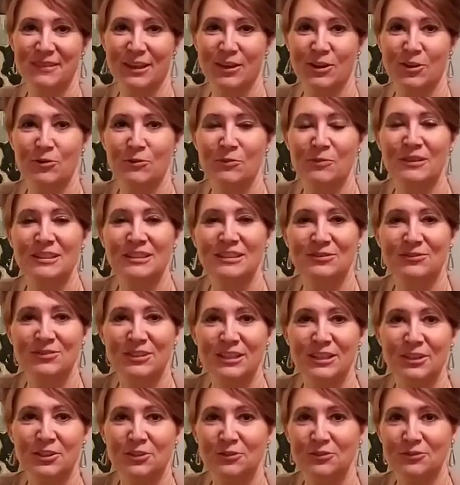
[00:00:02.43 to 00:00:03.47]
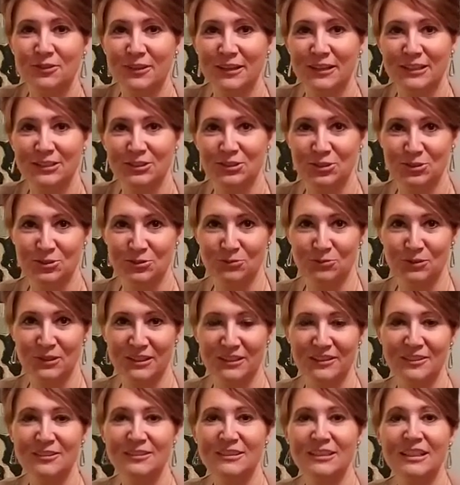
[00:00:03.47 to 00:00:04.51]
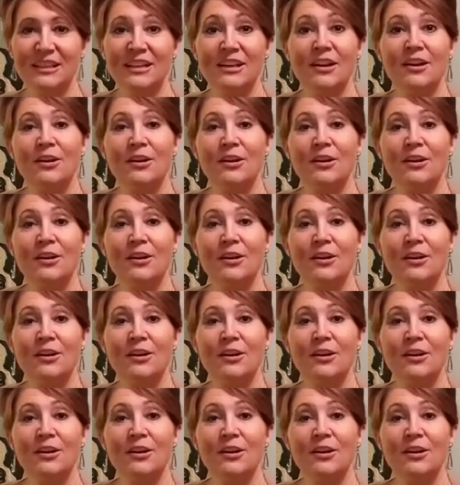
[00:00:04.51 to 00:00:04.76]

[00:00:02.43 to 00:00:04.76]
Hope this video finds you well.